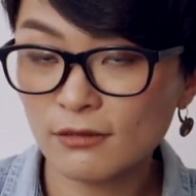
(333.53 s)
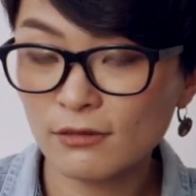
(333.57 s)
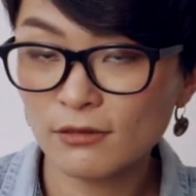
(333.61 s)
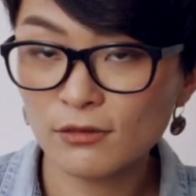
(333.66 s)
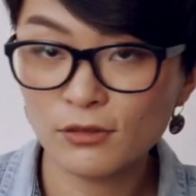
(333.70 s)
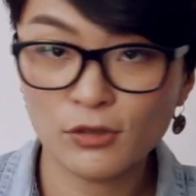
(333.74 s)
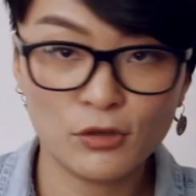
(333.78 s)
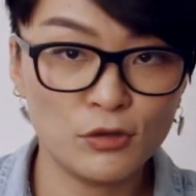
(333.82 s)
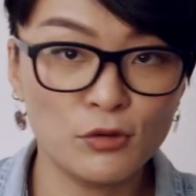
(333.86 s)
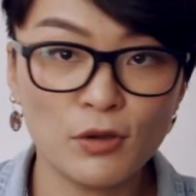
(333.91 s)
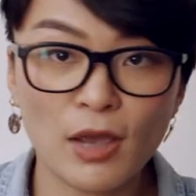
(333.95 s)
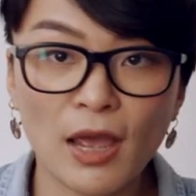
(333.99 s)

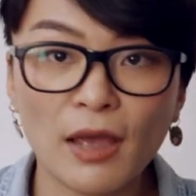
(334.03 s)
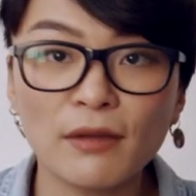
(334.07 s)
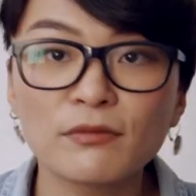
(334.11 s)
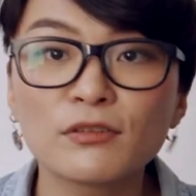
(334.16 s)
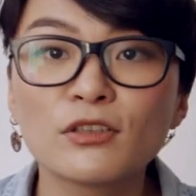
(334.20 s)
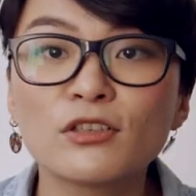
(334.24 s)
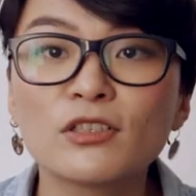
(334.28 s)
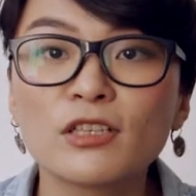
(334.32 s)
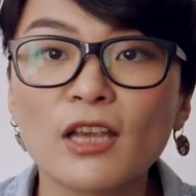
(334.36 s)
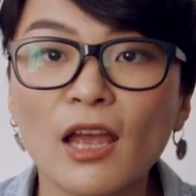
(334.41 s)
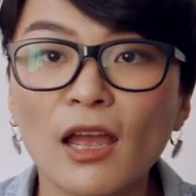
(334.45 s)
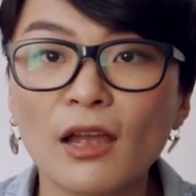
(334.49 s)
So you have
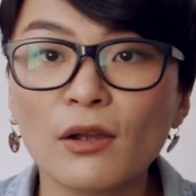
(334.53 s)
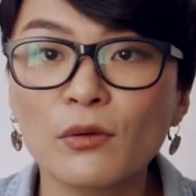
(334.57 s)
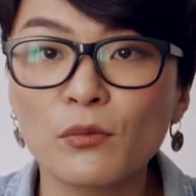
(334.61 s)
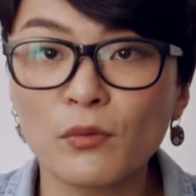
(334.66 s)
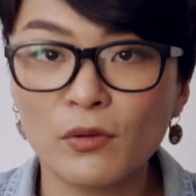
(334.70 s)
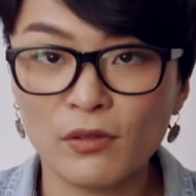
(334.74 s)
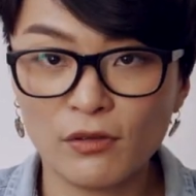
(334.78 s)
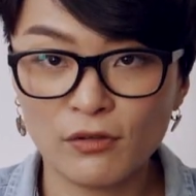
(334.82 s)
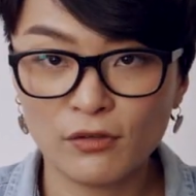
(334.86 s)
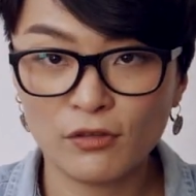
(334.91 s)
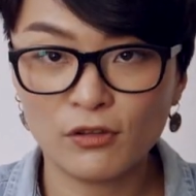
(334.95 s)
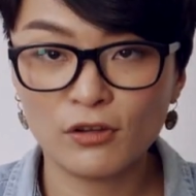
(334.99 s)
to check
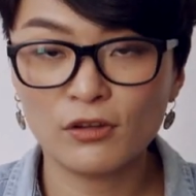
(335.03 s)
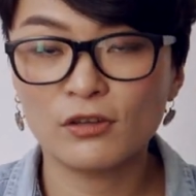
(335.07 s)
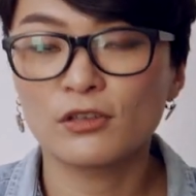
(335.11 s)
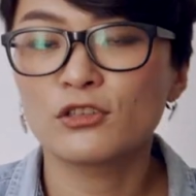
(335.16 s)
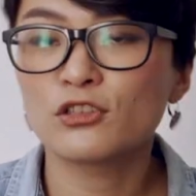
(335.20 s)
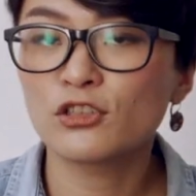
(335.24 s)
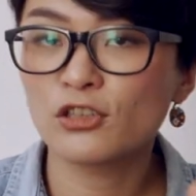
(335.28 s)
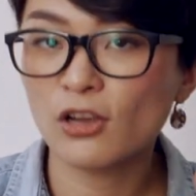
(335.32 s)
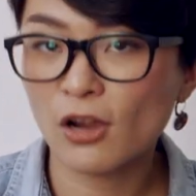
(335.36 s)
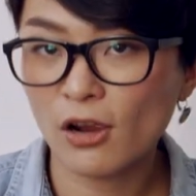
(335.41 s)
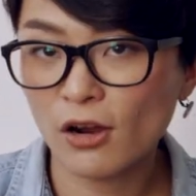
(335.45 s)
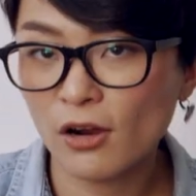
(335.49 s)
whether there's
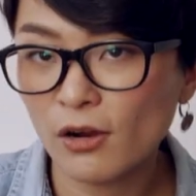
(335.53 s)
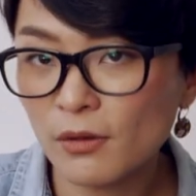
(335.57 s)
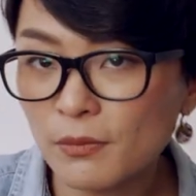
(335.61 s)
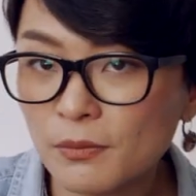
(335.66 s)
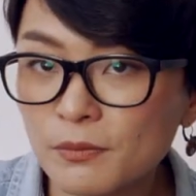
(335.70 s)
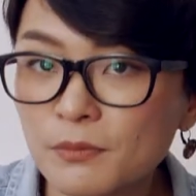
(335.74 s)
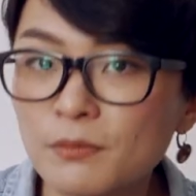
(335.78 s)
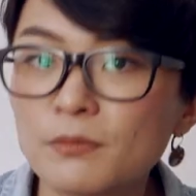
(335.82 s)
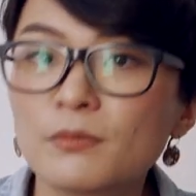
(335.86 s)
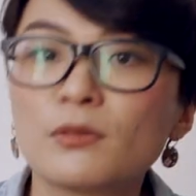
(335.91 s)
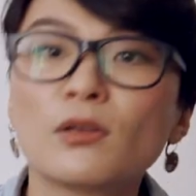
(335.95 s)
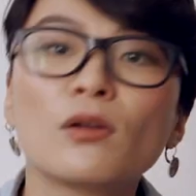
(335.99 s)

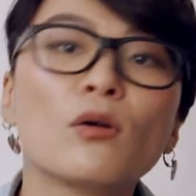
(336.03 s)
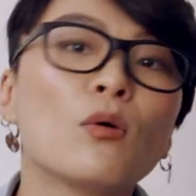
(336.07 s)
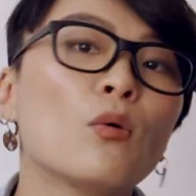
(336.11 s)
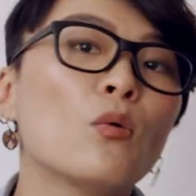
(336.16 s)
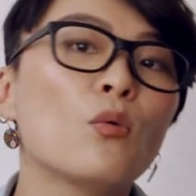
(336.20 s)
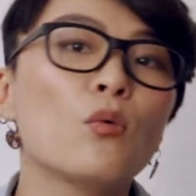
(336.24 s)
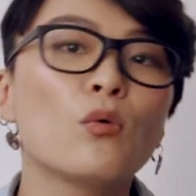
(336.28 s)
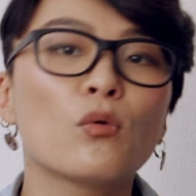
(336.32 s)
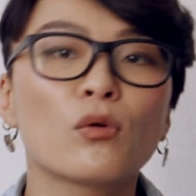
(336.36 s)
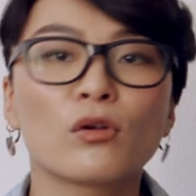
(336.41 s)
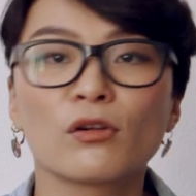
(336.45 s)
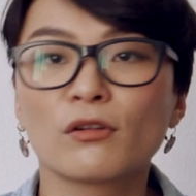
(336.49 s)
sharp
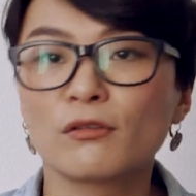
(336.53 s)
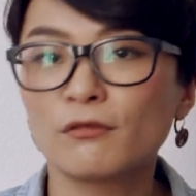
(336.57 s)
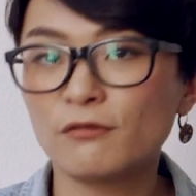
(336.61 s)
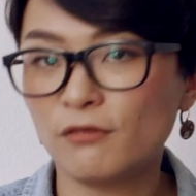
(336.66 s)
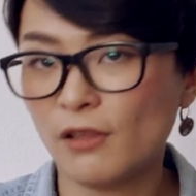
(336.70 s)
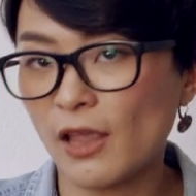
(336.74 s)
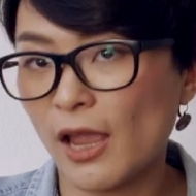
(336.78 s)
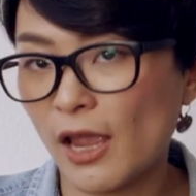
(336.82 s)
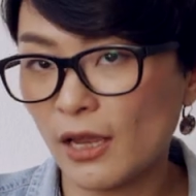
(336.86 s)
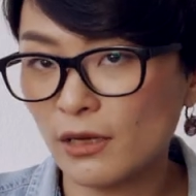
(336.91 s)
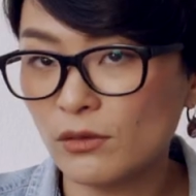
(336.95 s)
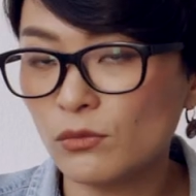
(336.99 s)
or
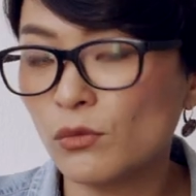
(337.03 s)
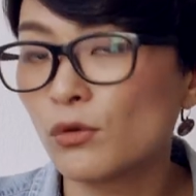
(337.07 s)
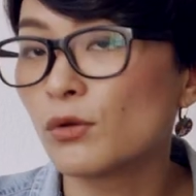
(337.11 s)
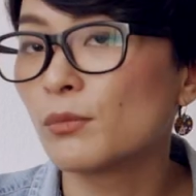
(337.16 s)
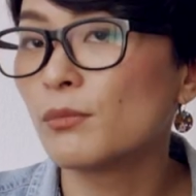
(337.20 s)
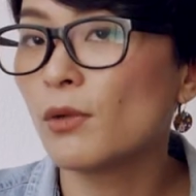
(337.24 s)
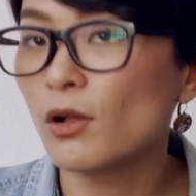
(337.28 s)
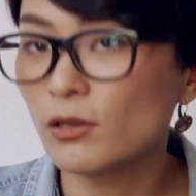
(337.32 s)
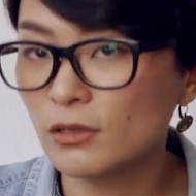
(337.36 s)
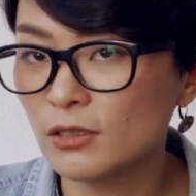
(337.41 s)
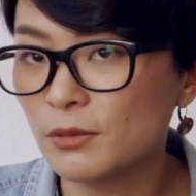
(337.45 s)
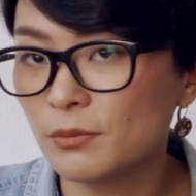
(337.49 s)
flat or
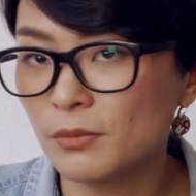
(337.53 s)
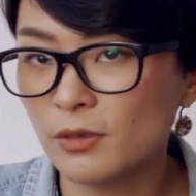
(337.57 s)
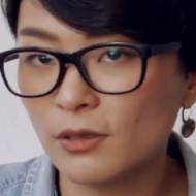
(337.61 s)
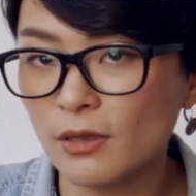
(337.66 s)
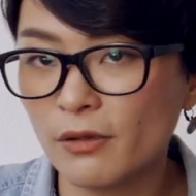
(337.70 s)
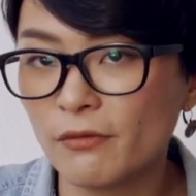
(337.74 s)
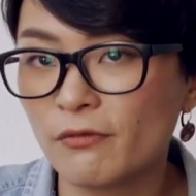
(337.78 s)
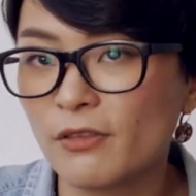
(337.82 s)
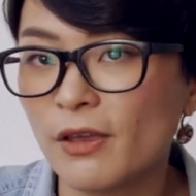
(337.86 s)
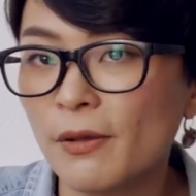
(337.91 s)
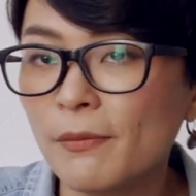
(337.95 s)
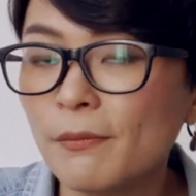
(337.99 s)
multiple
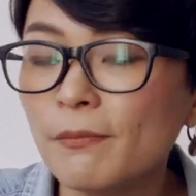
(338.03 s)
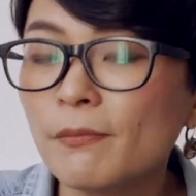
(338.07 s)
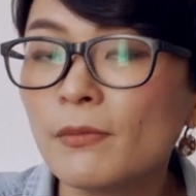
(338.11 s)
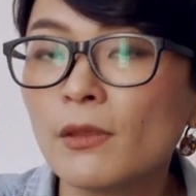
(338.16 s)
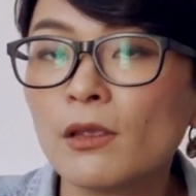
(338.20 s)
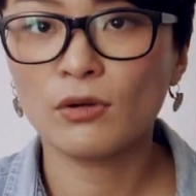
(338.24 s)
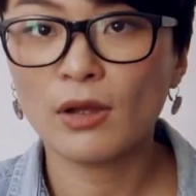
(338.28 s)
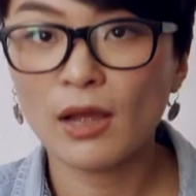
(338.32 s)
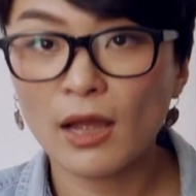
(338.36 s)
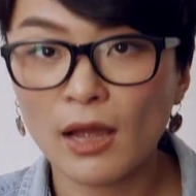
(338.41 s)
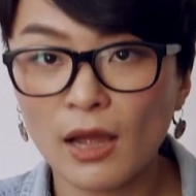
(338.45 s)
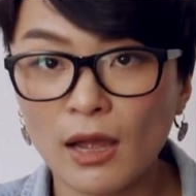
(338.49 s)
of them.
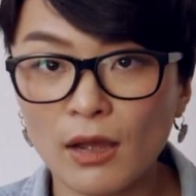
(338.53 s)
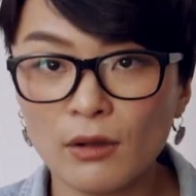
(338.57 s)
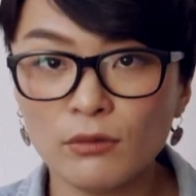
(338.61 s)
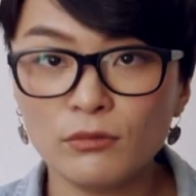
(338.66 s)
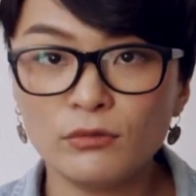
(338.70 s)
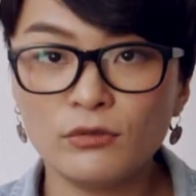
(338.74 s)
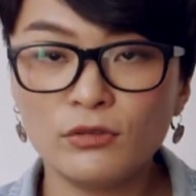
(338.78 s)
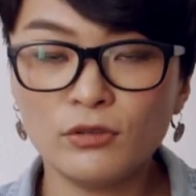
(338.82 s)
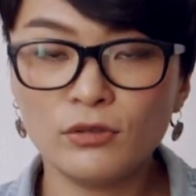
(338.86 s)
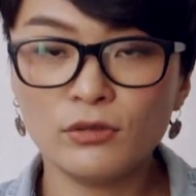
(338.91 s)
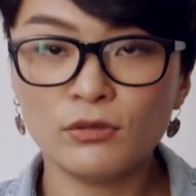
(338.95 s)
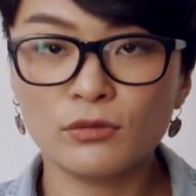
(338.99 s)
How
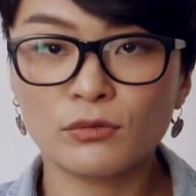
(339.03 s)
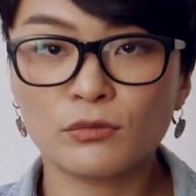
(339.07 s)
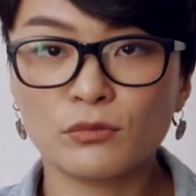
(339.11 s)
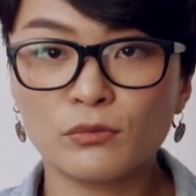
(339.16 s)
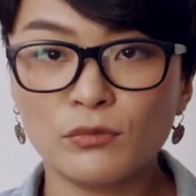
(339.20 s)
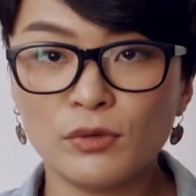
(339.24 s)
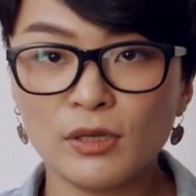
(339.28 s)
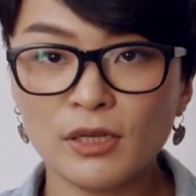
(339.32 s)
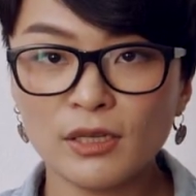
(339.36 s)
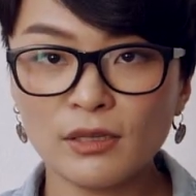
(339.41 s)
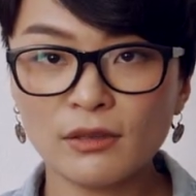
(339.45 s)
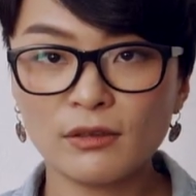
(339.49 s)
do you
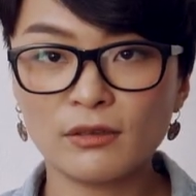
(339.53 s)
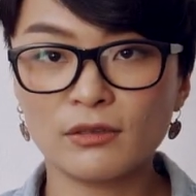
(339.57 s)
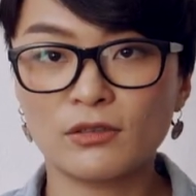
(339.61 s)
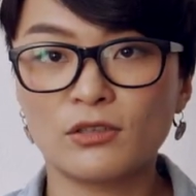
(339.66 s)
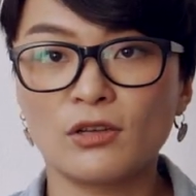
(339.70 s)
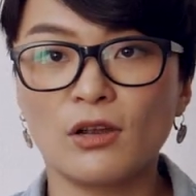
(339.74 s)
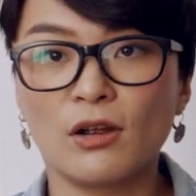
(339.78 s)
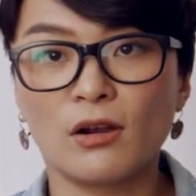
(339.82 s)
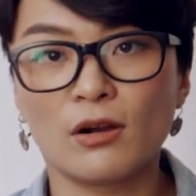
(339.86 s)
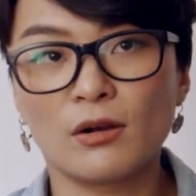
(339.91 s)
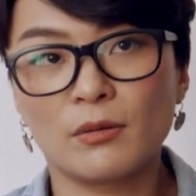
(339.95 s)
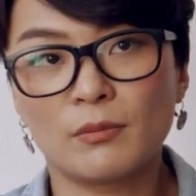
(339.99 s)
read the
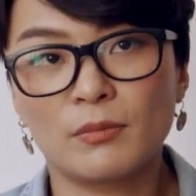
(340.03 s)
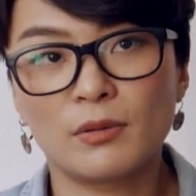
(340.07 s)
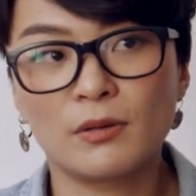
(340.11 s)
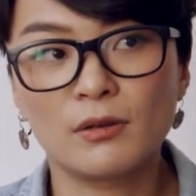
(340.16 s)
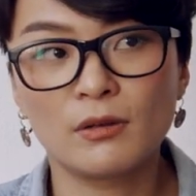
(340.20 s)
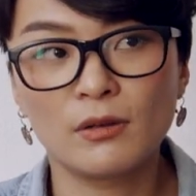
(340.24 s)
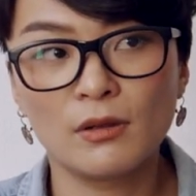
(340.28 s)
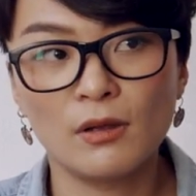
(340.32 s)
sharp?